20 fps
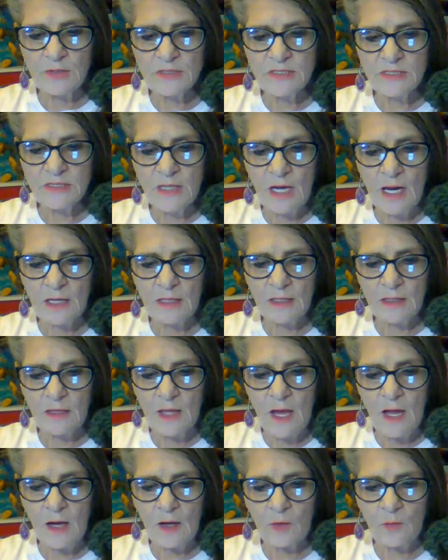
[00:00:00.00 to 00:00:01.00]
it's not a
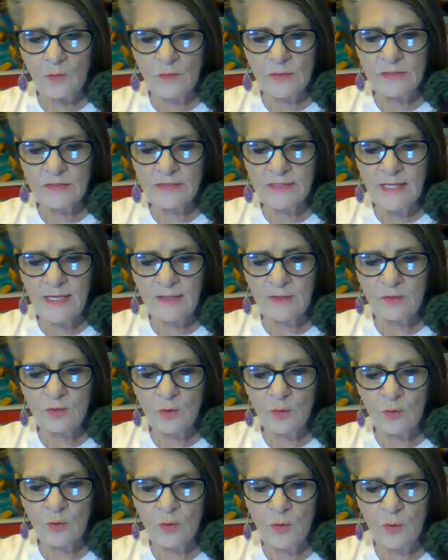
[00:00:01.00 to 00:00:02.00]
long one,
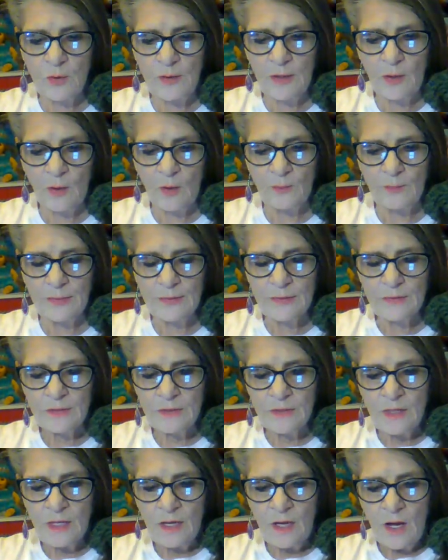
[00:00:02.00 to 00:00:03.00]
Daniel Quilp.
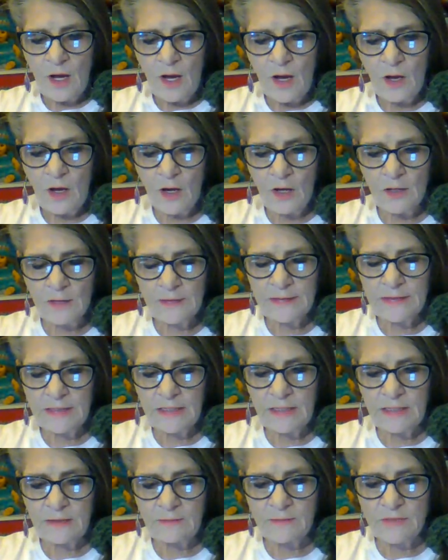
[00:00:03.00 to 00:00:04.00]

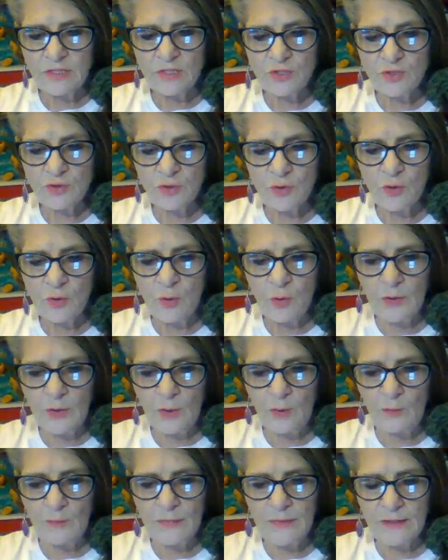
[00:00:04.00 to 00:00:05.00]
Harkee, Mr.
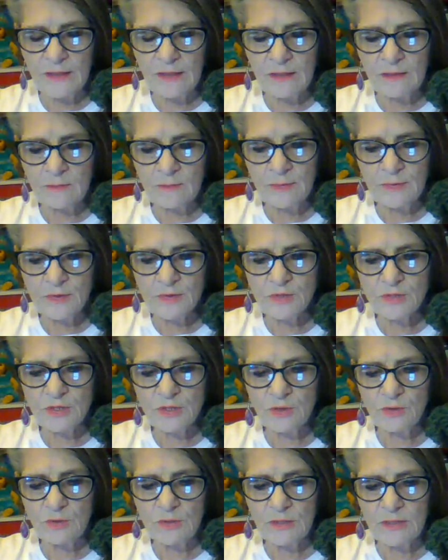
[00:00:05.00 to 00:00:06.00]
Quilp, then,
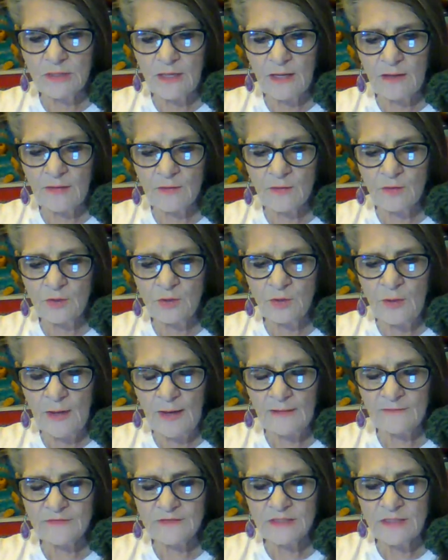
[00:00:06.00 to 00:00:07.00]
pursued the other, you
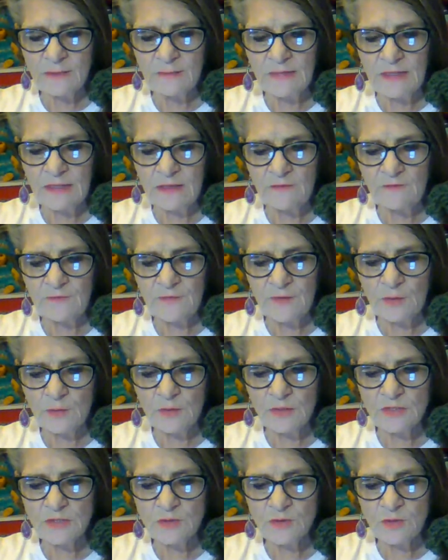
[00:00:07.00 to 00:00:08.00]
have some
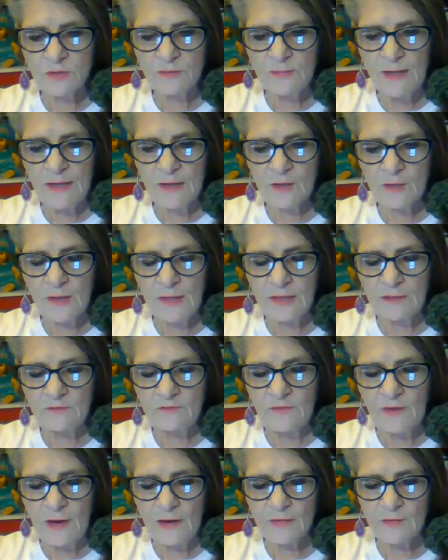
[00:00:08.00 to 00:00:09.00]
influence with my
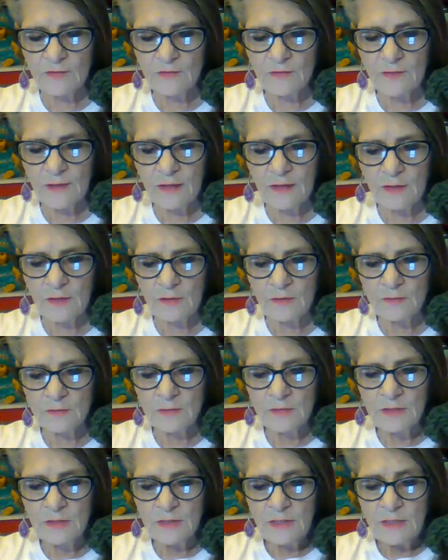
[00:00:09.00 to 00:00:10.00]
grandfather there.
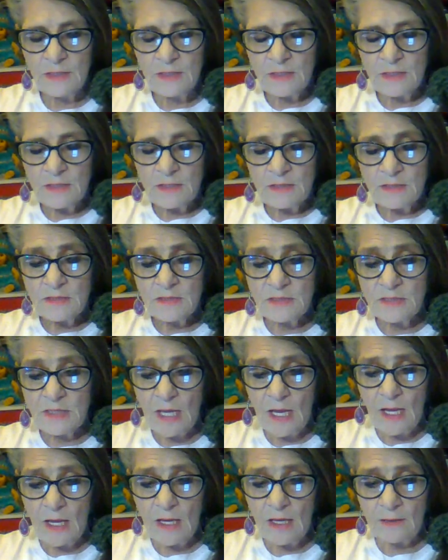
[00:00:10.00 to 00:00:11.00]

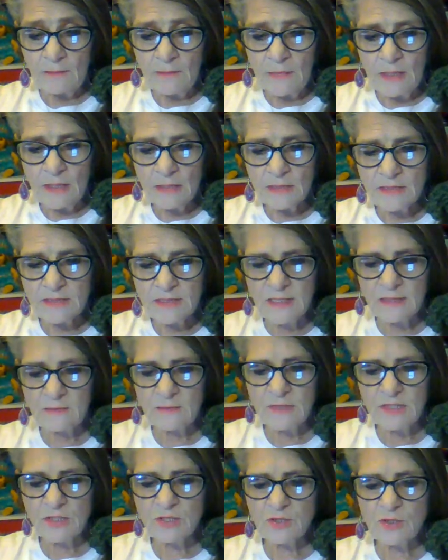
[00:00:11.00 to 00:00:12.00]
Some, said
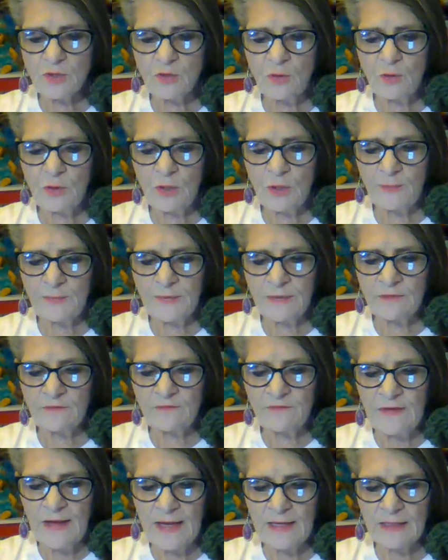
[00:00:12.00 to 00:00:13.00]
Mr. Quilp
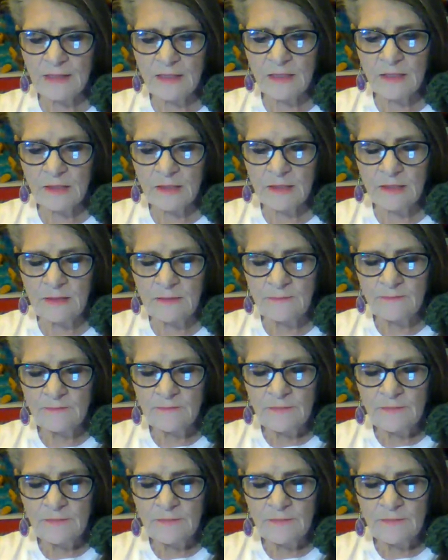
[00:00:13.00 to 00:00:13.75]
emphatically,